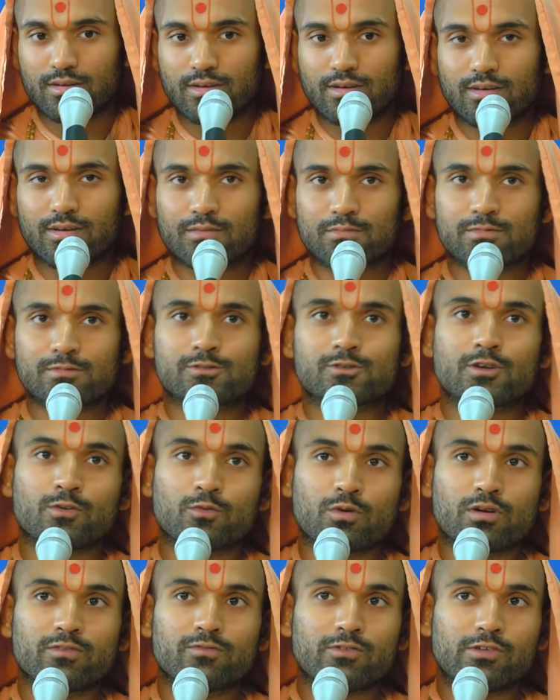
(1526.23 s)
Up a tree. What
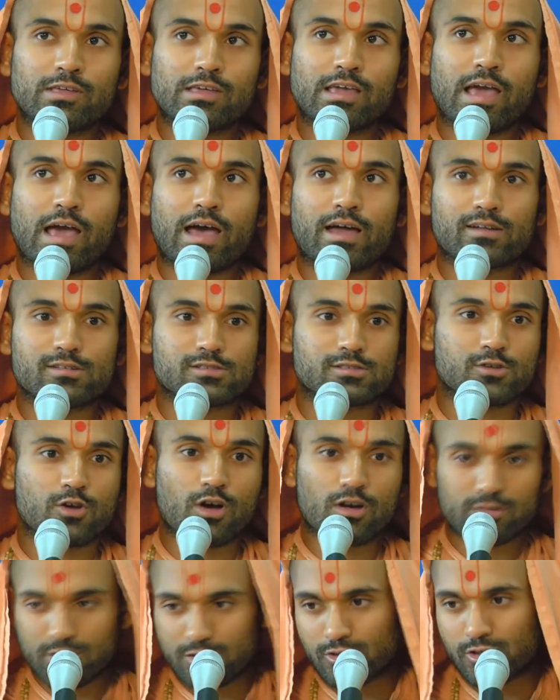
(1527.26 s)
if he had a saw
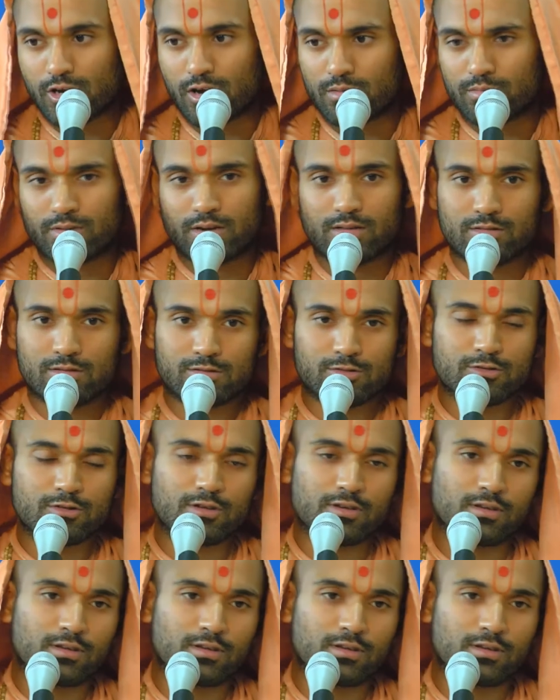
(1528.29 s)
to chop down the tree?